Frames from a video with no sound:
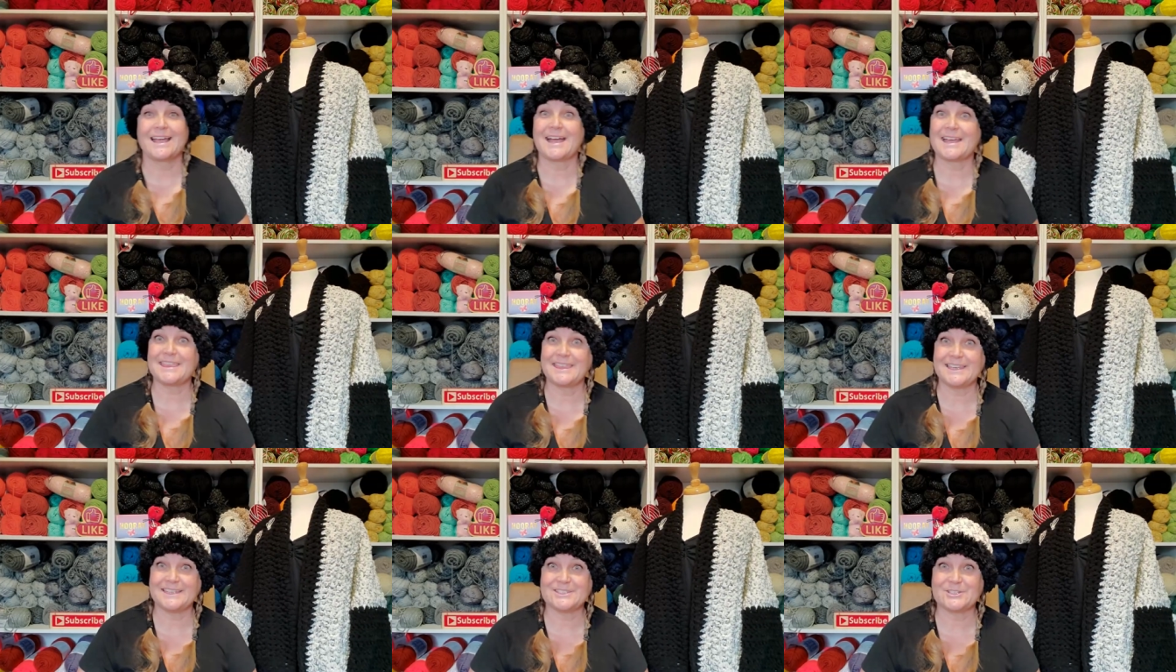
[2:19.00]
I
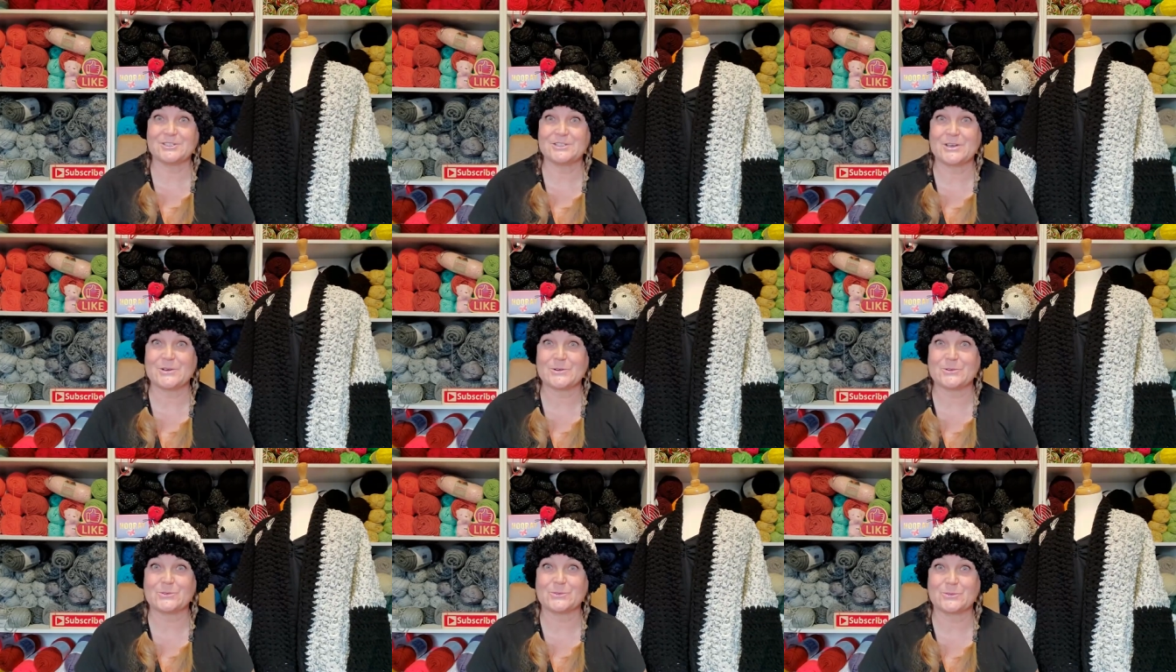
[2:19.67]
think it turned
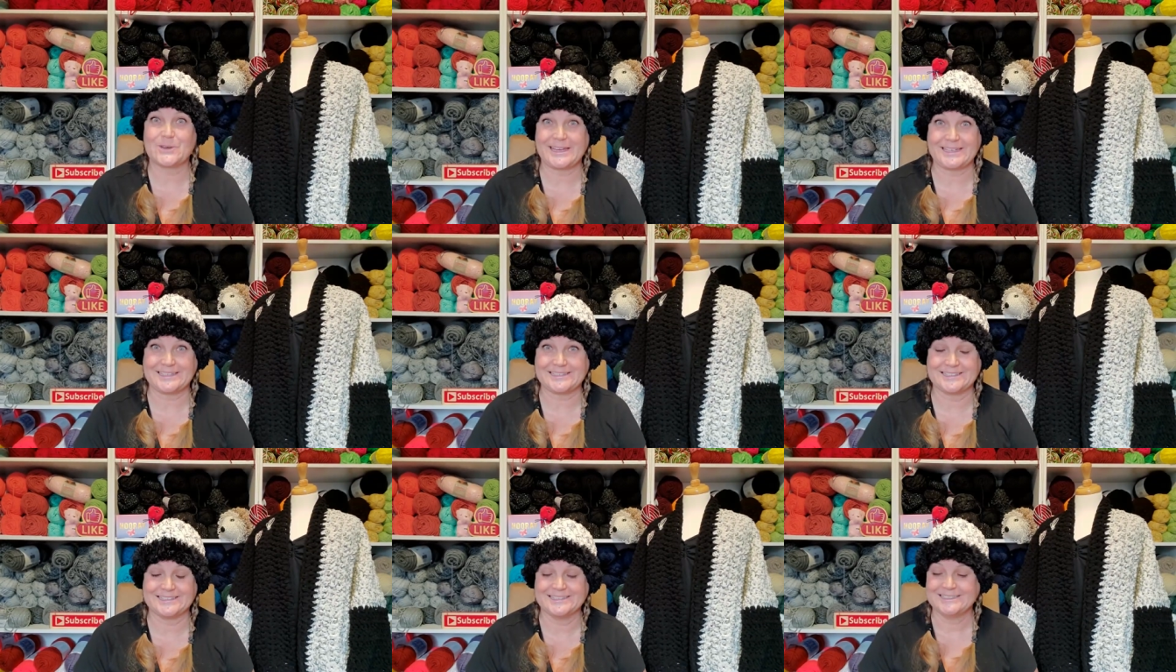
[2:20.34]
out
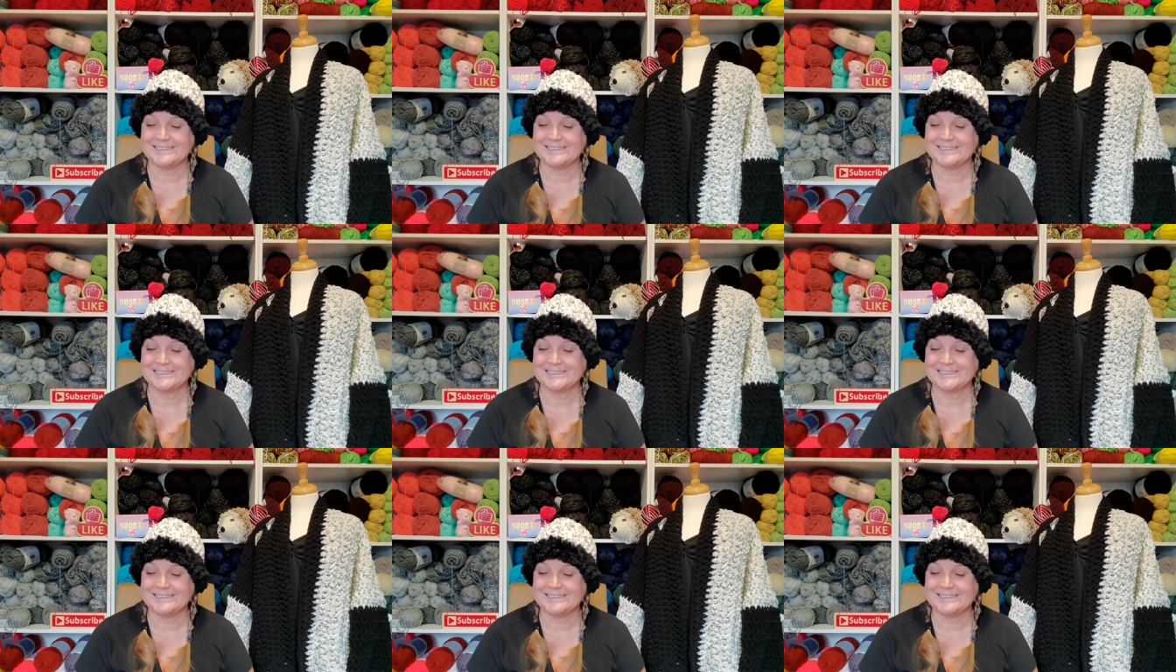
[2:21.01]
great.